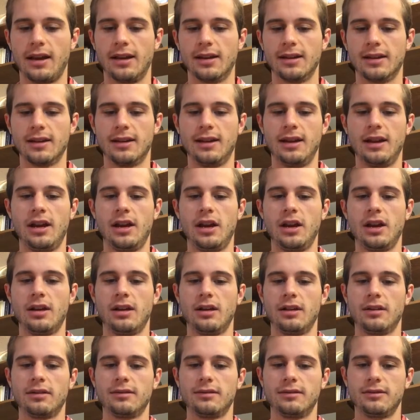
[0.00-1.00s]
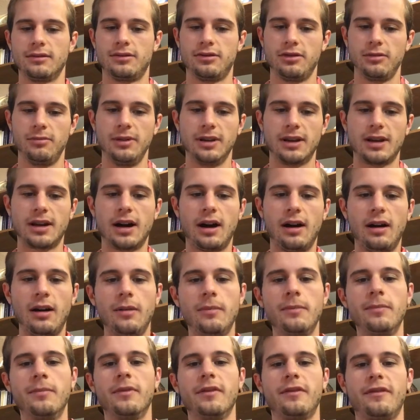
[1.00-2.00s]
like to
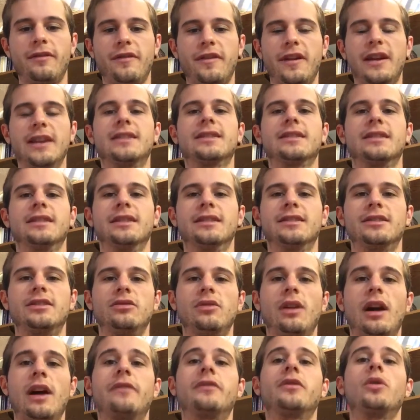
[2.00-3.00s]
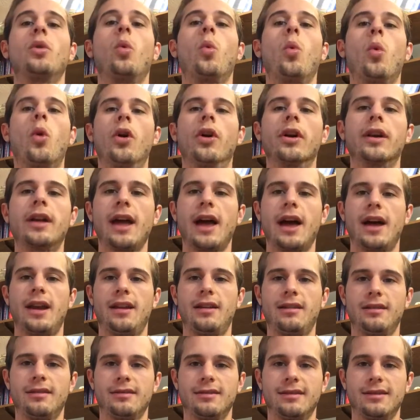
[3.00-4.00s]
become faceless, you have to work at
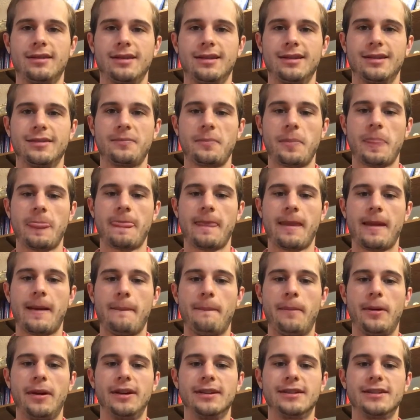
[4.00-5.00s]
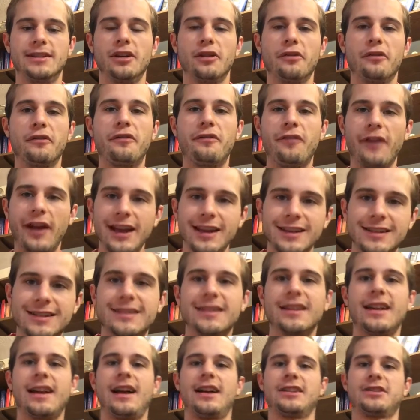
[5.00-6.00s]
it. But it's your face
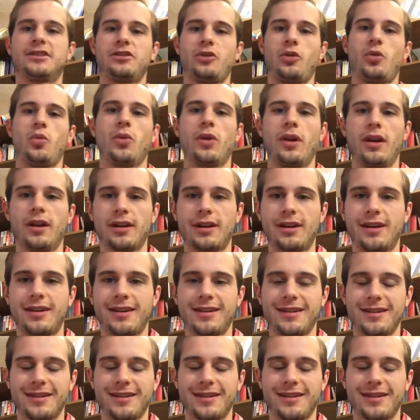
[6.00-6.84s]
that has to work.